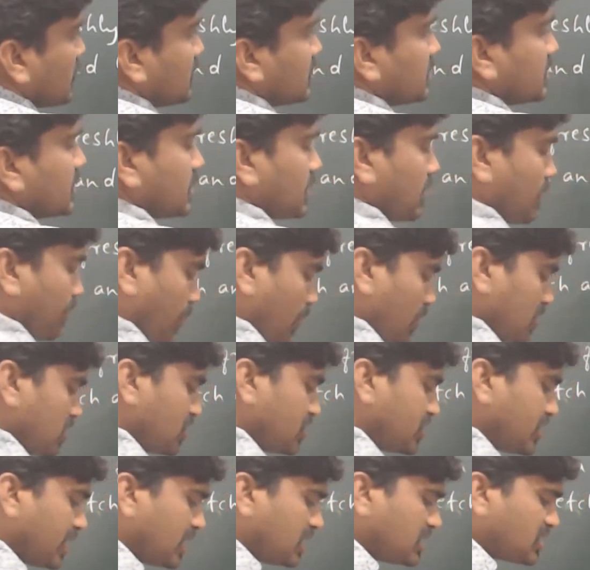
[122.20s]
see the
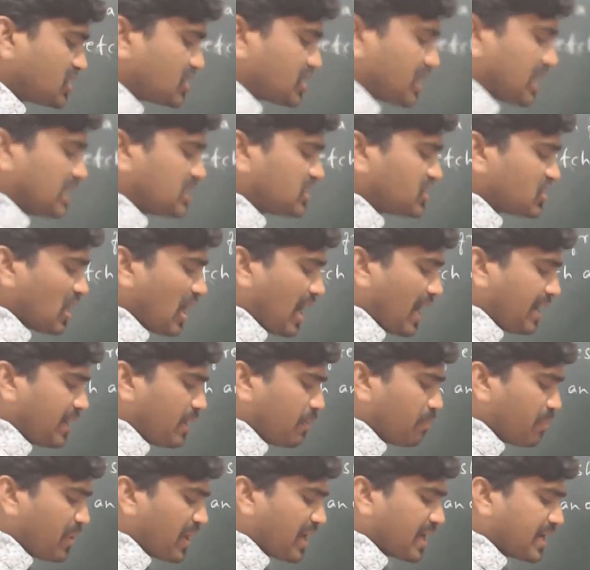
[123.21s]
procedure, stretch
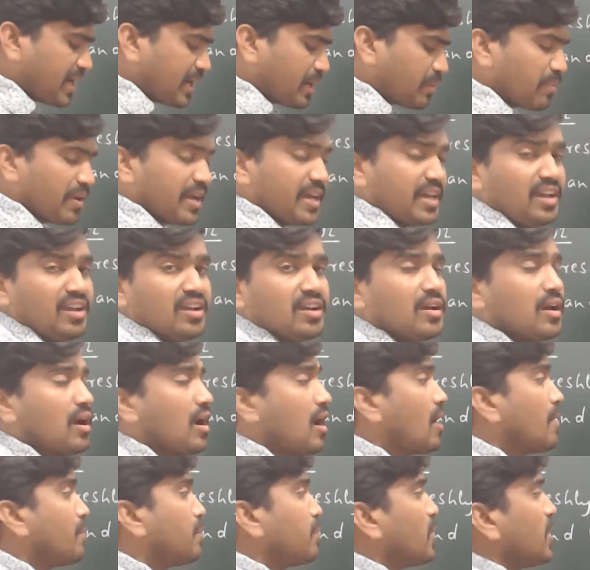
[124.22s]
and break it by
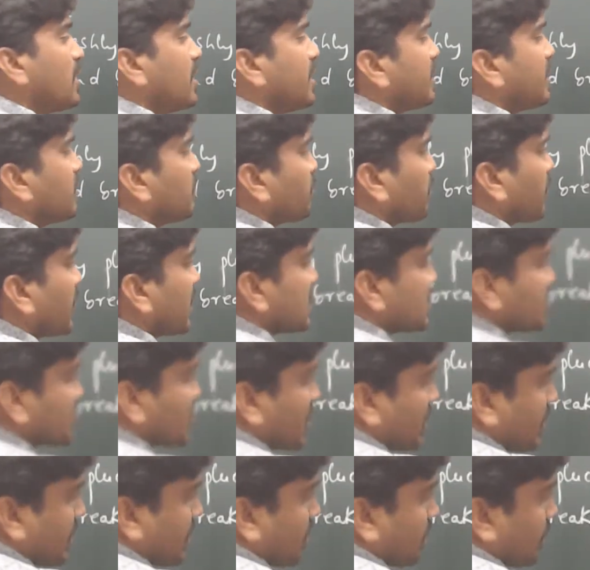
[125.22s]
applying
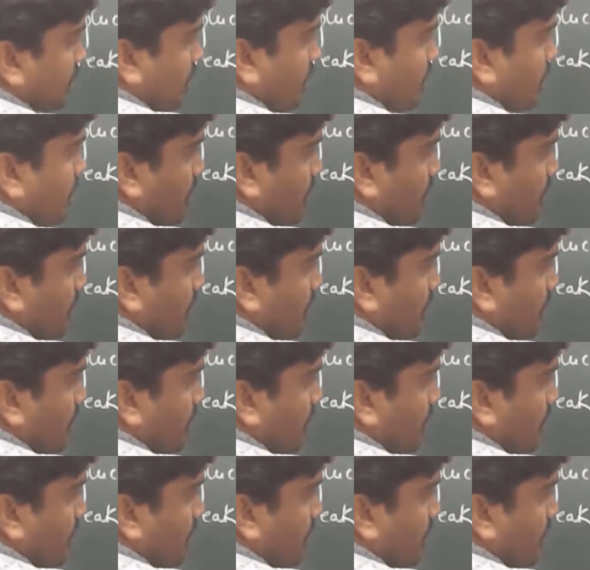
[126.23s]
pressure.